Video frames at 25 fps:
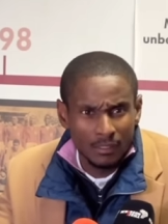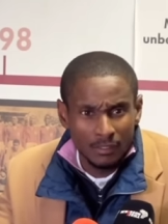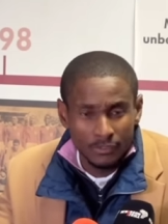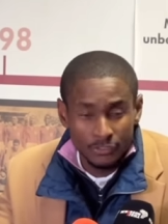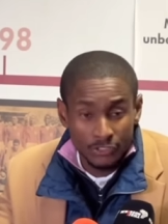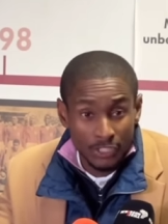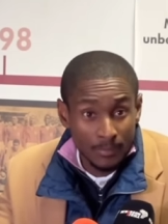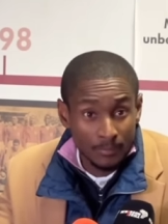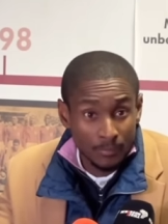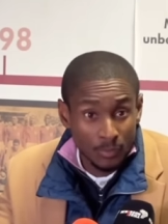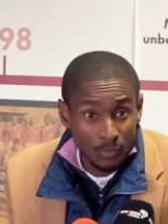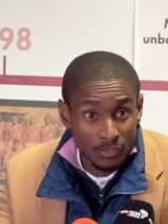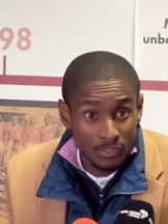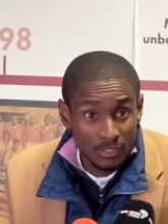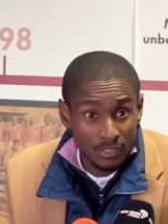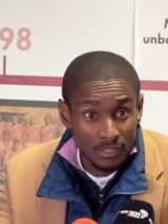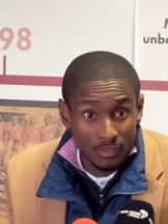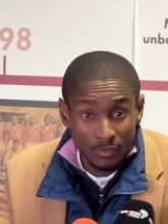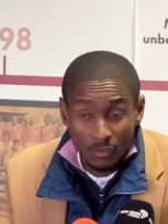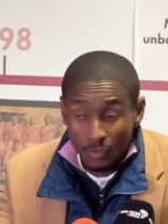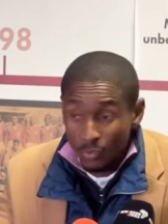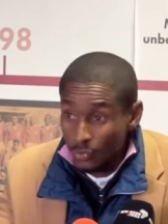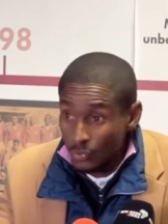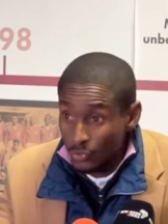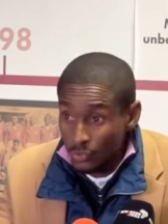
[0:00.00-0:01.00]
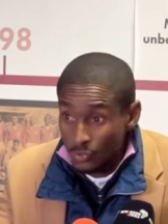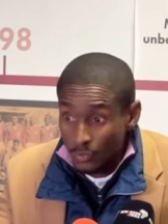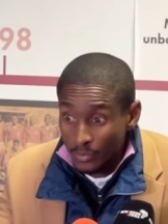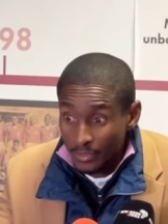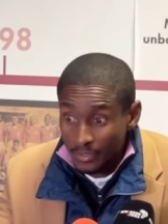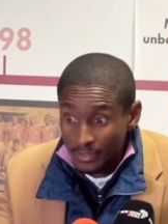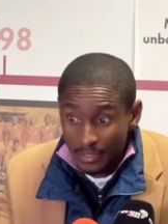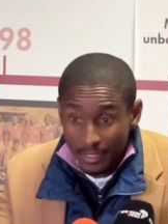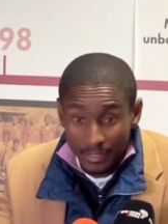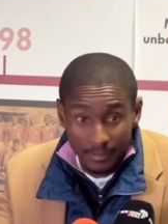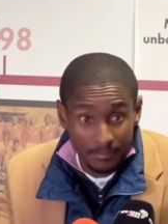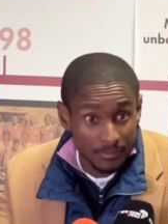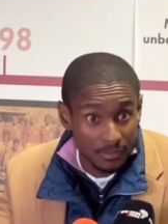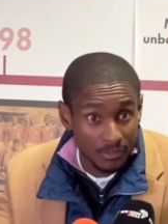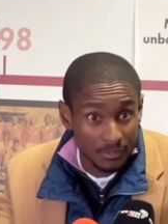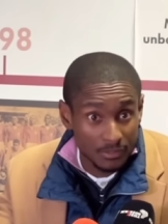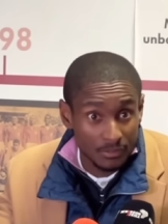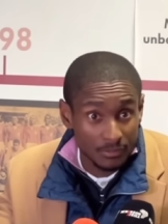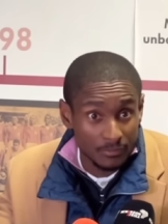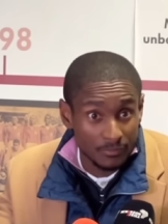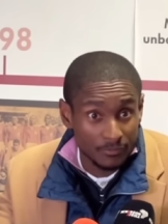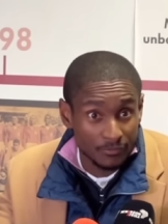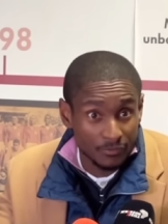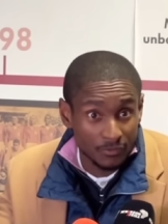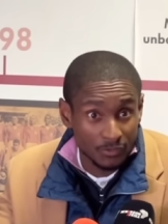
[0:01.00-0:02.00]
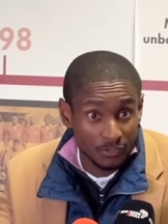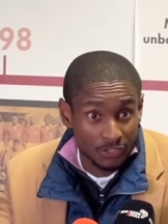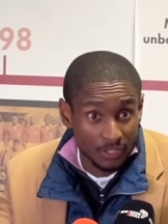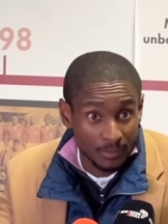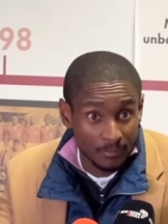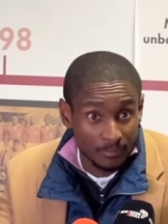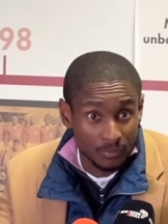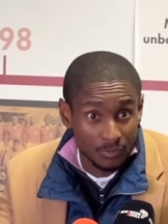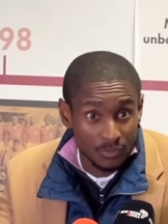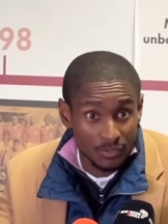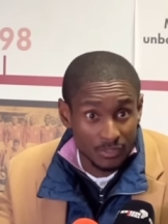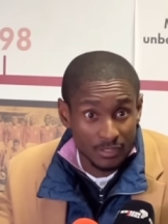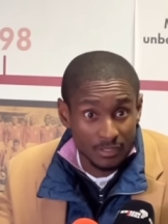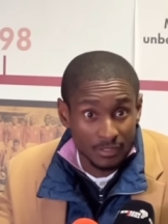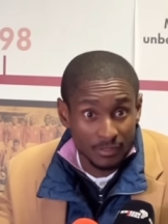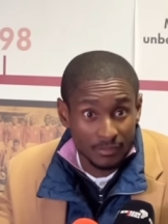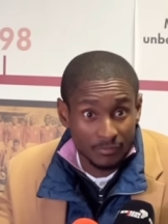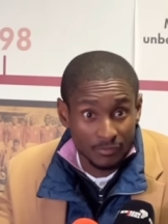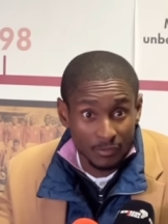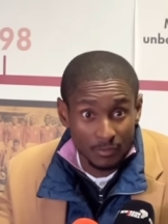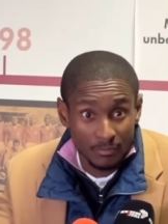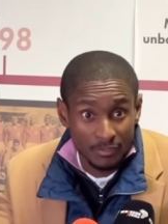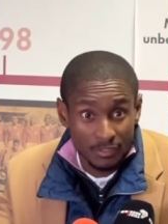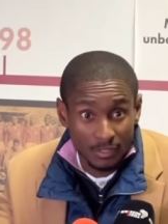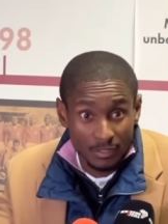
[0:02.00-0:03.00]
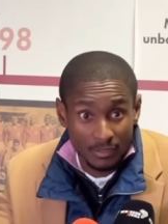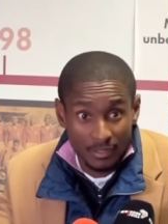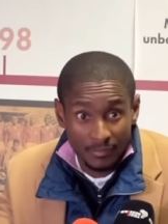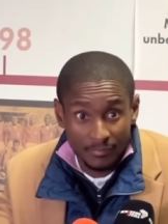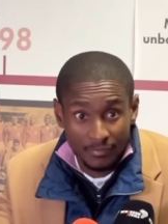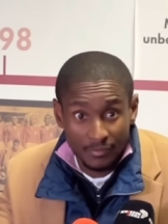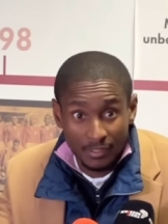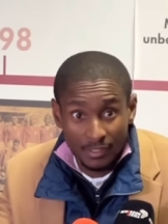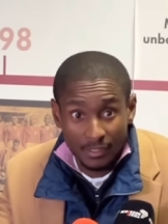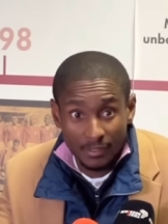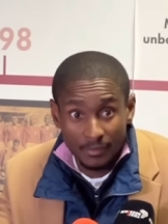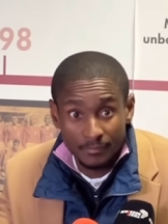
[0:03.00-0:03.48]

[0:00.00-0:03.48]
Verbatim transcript: Champions League, who's doing games for Champions League from South Africa?